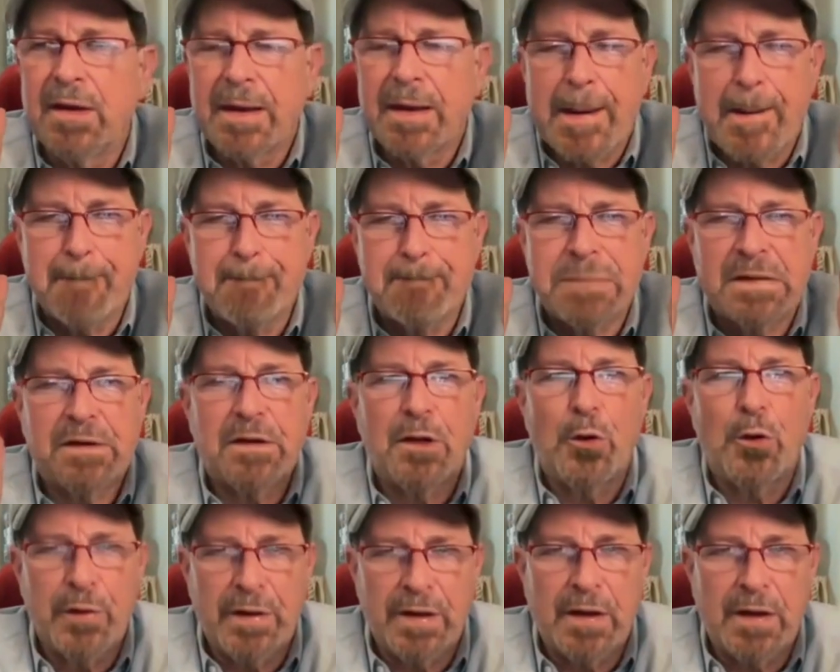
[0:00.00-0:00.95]

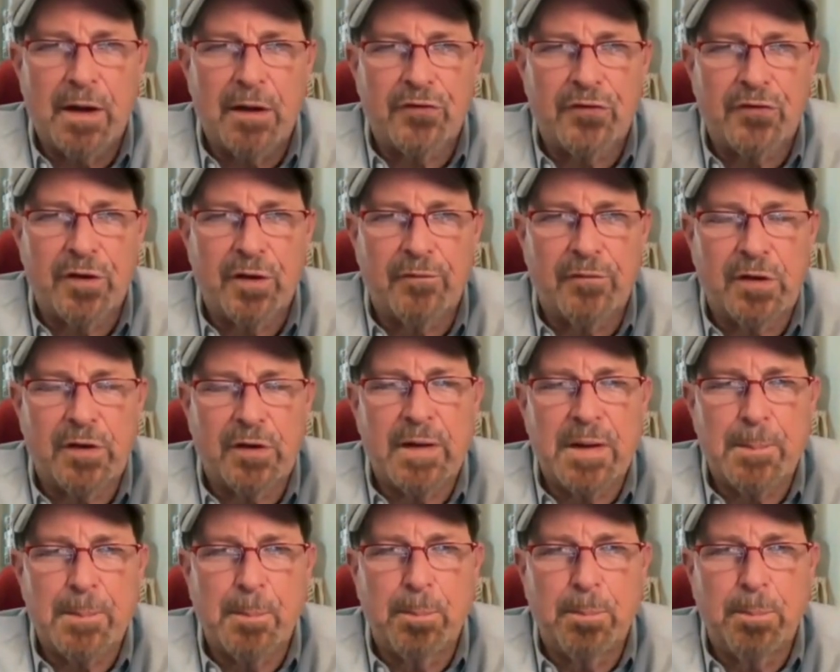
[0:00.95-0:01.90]
imploding on itself.
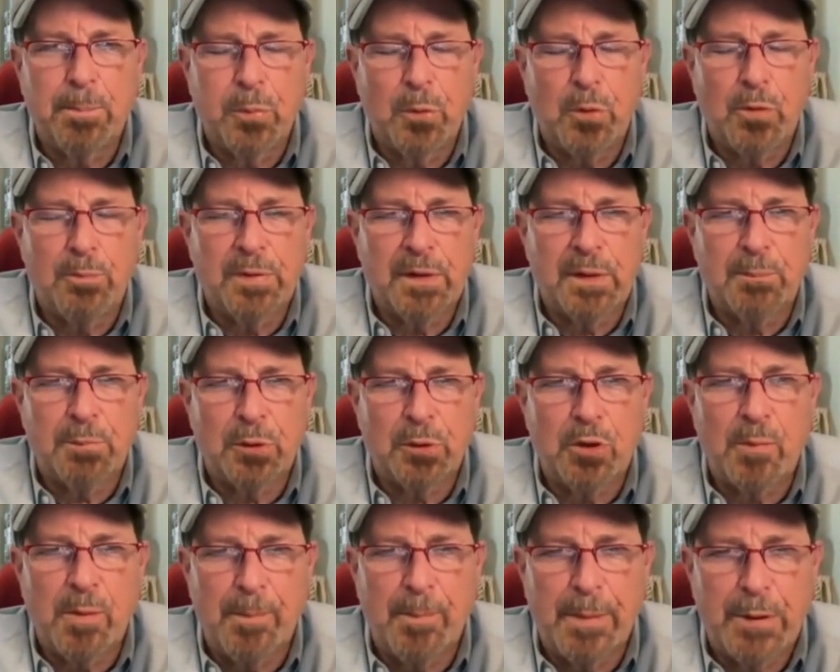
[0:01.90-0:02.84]
They blow
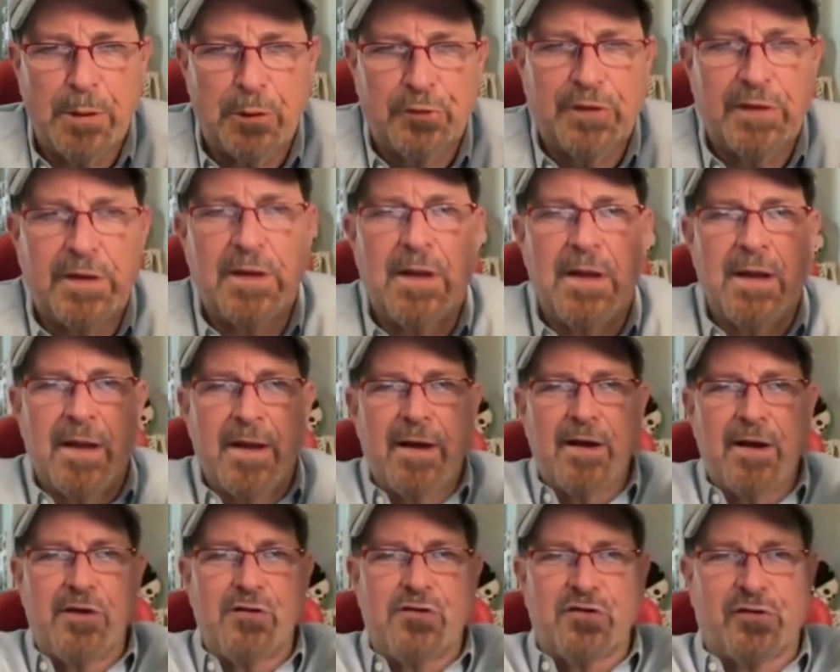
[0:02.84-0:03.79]
up a building
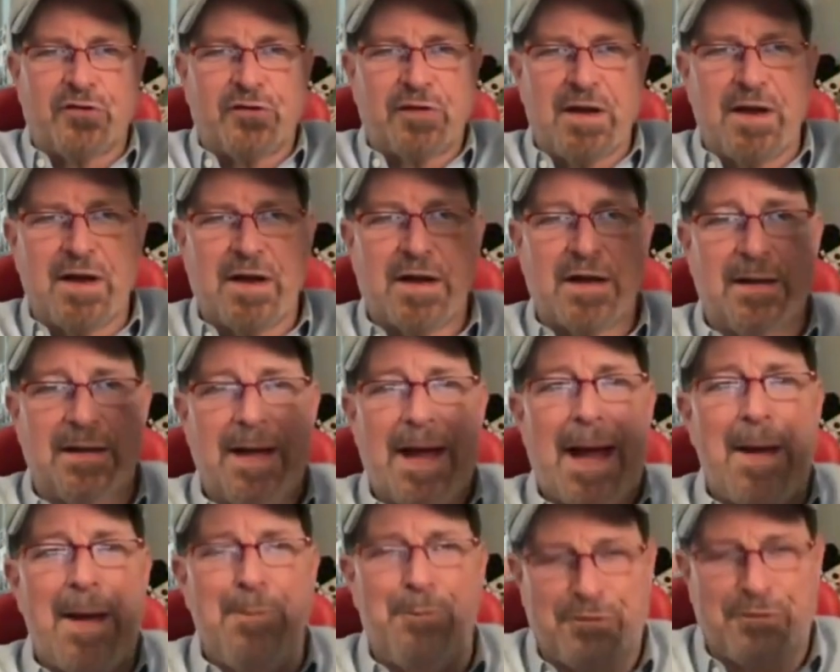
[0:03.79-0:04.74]
and it just kind of
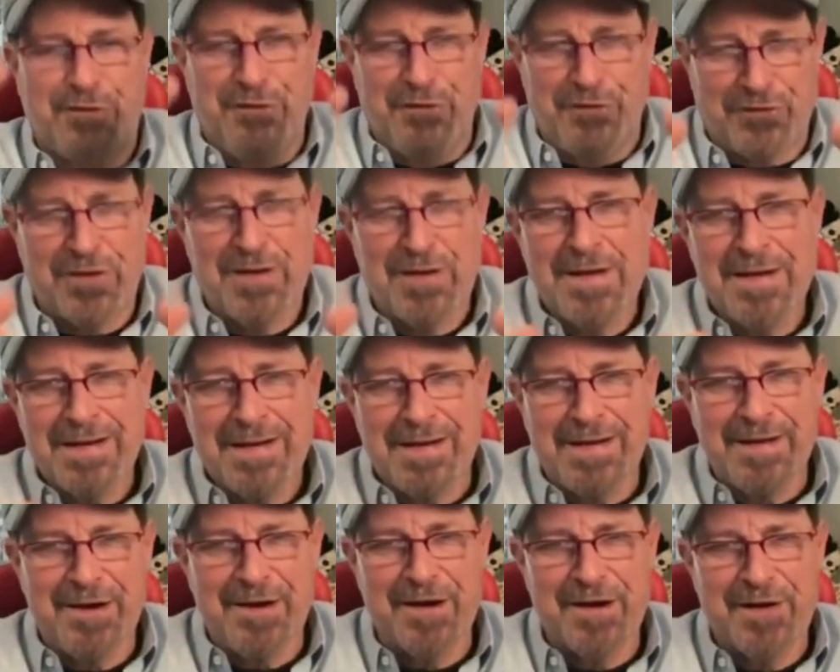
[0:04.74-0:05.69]
collapses
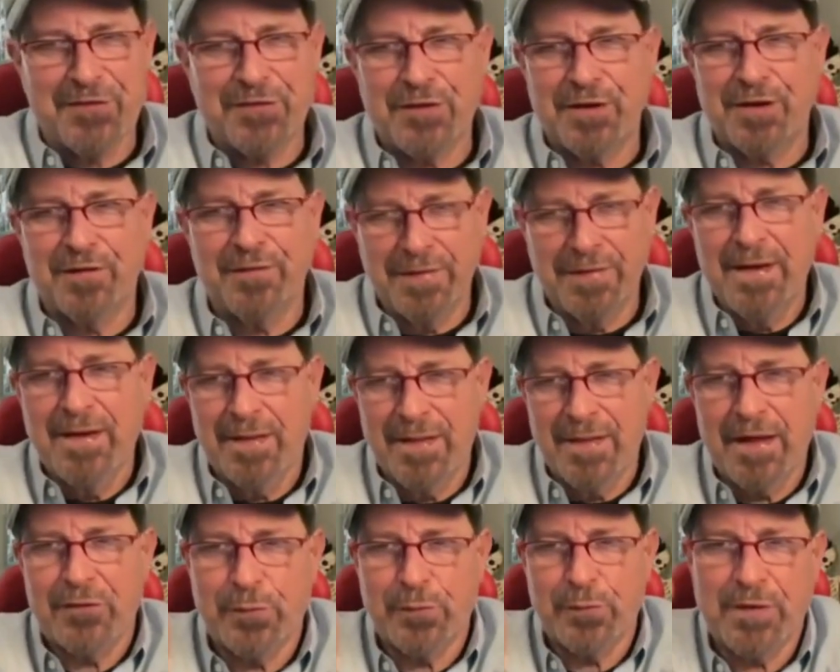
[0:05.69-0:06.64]
in on itself.
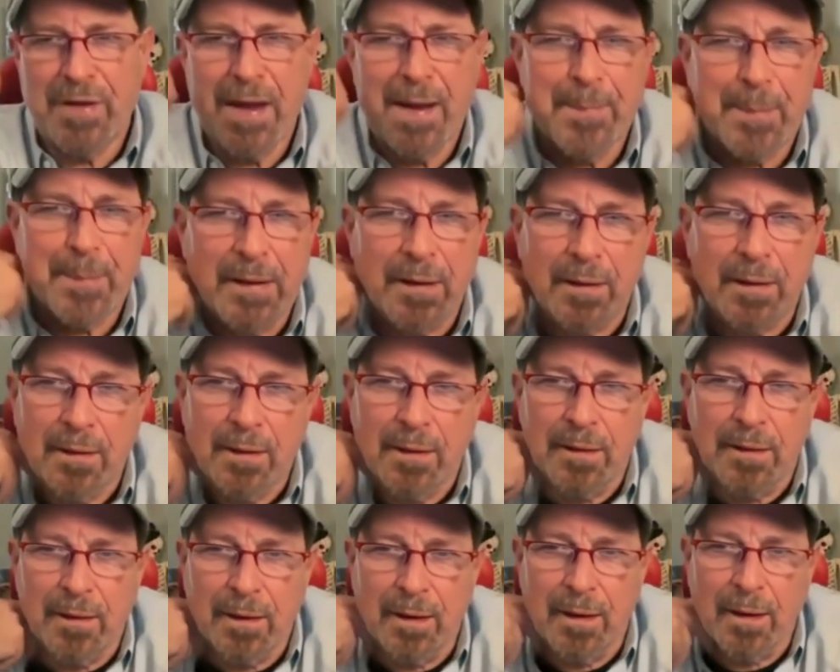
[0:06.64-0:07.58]
That's what's happening.
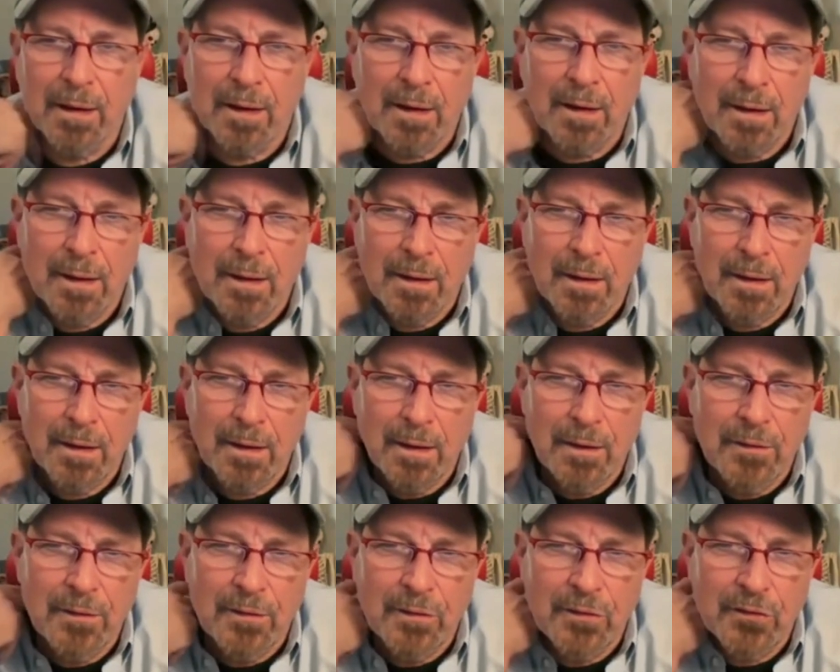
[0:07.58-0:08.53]
And
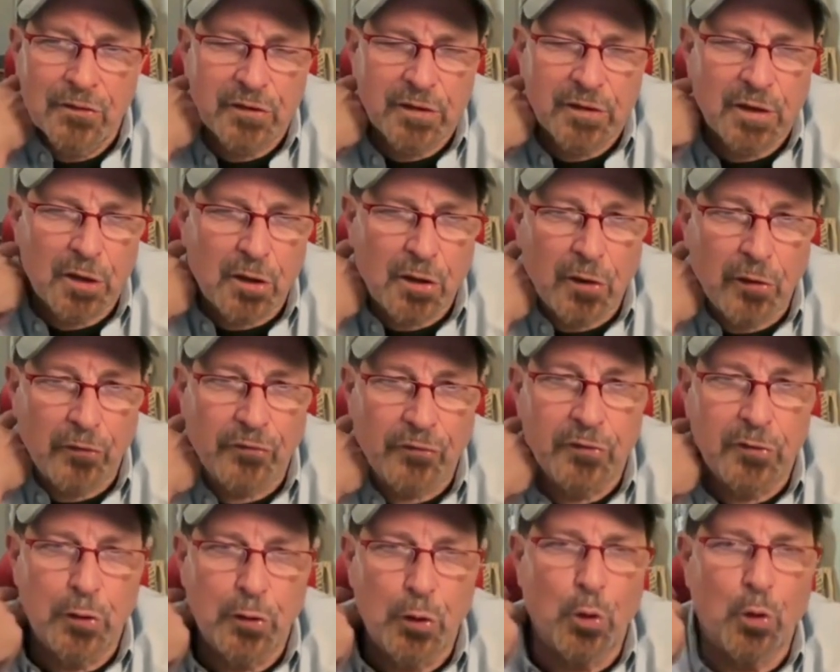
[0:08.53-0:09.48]
Sheila calls
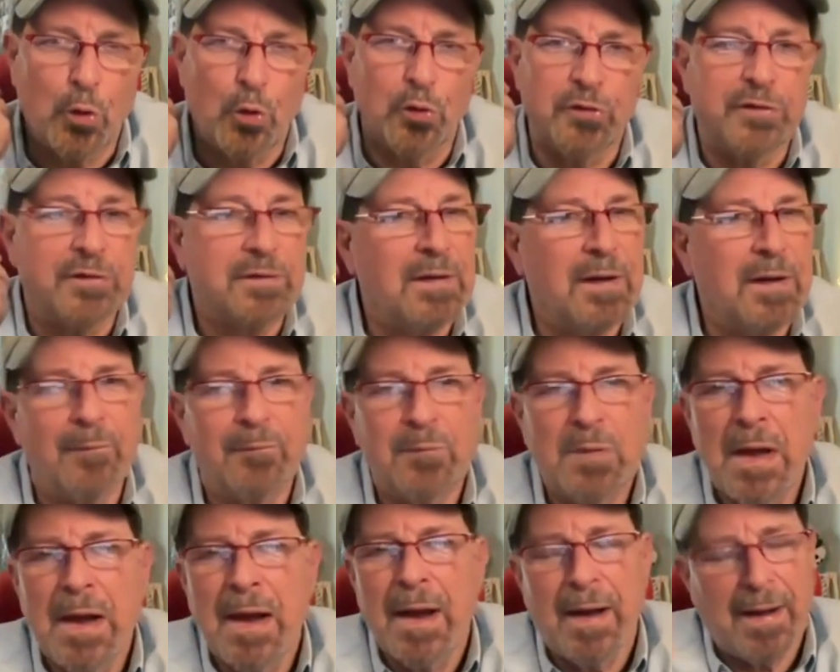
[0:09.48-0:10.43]
it gold. Yeah.
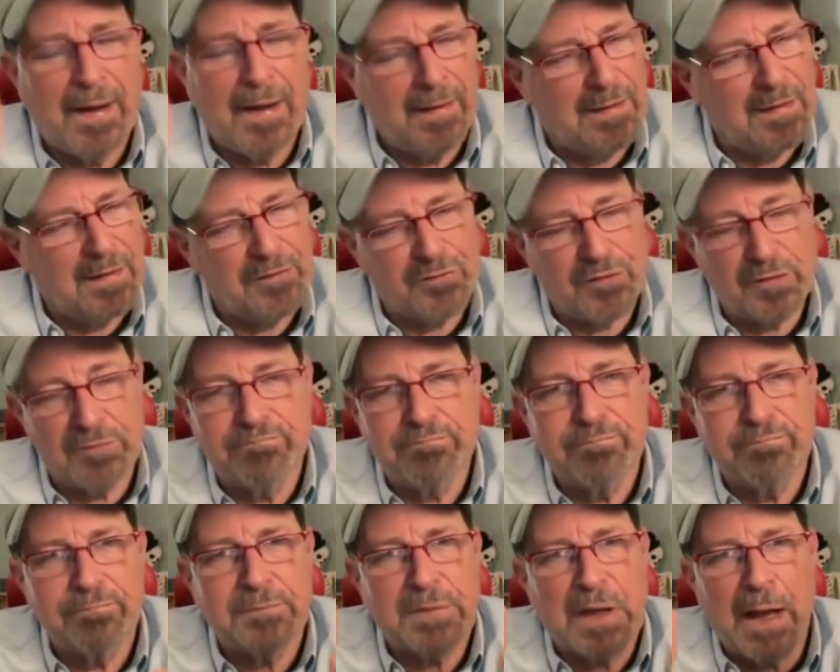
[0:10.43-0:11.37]
Like I said,
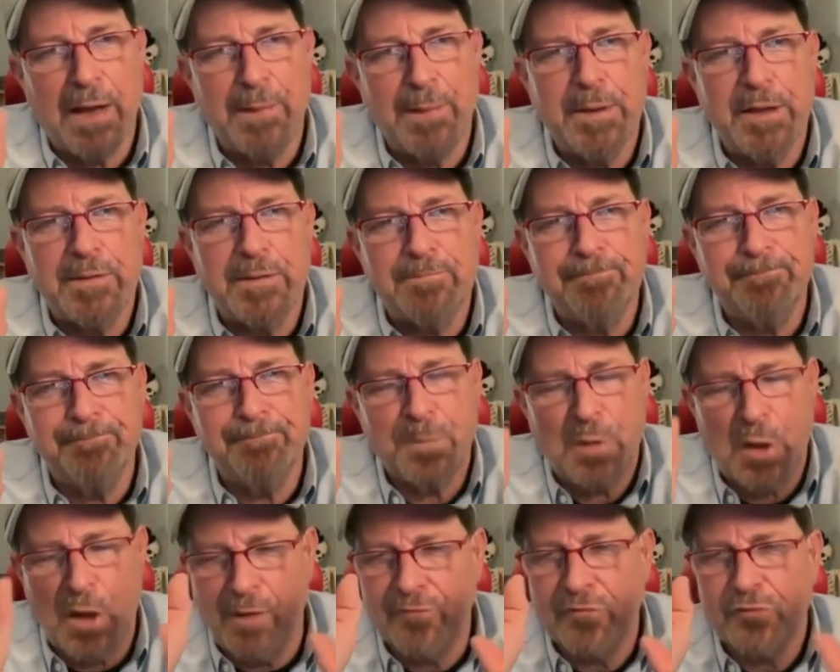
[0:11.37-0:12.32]
I admit,
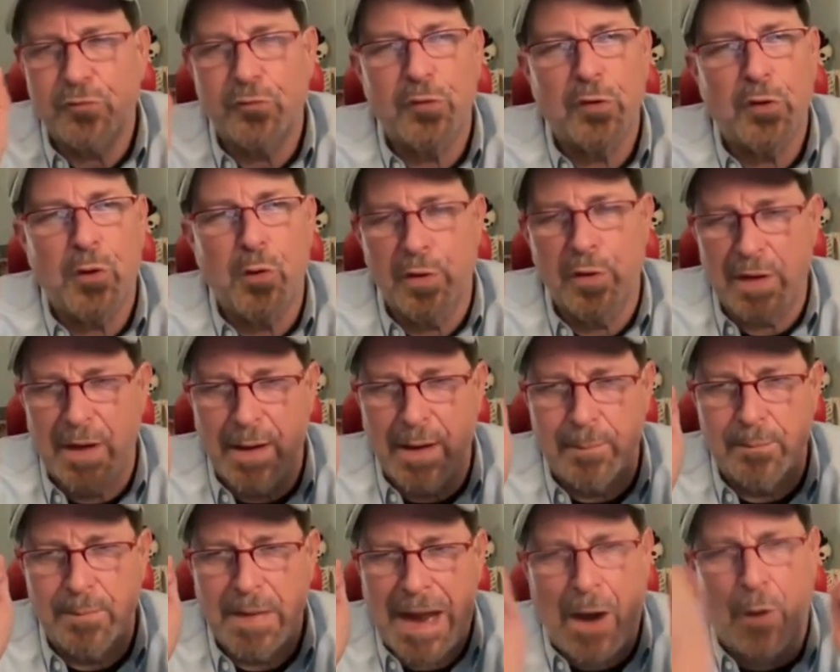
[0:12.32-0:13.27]
officer of the court, I
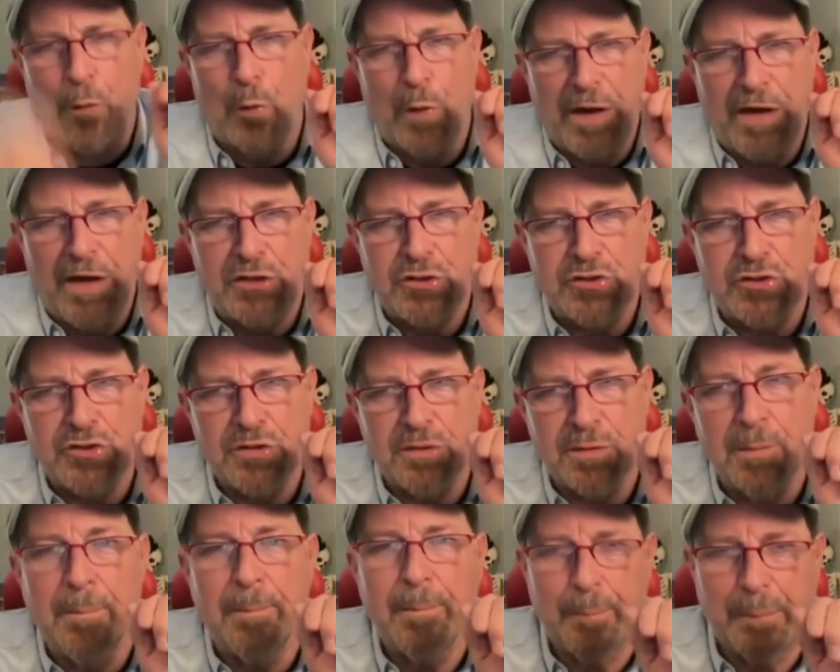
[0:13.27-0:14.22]
am outraged,
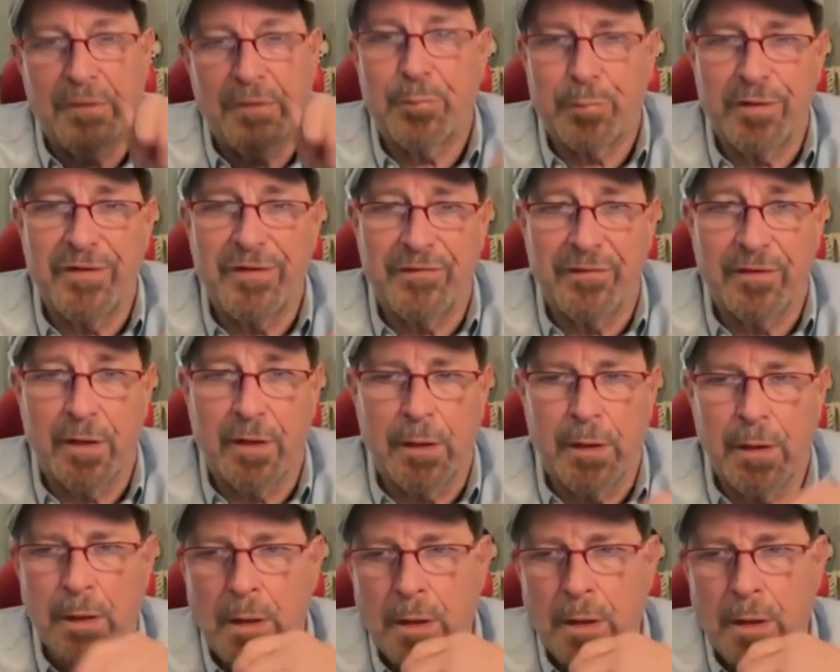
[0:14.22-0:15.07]
but it's pretty fun.